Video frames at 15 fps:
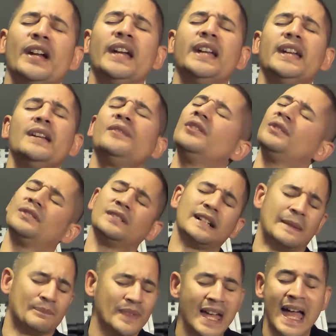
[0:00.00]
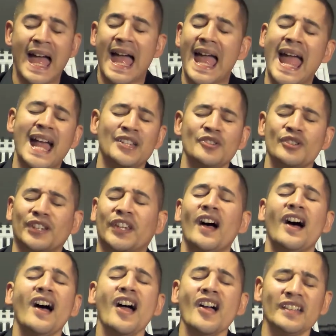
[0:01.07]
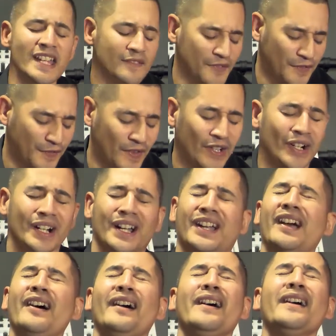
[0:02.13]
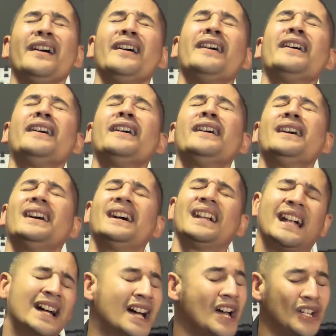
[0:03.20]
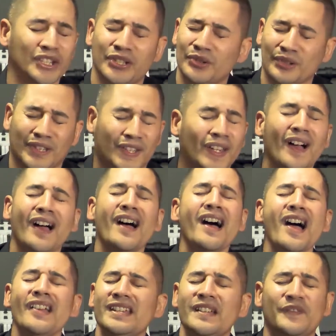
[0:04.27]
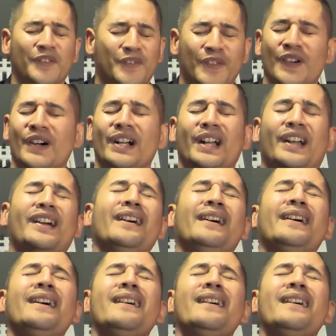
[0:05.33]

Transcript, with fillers: evil and you turn it for good. You turn it for good.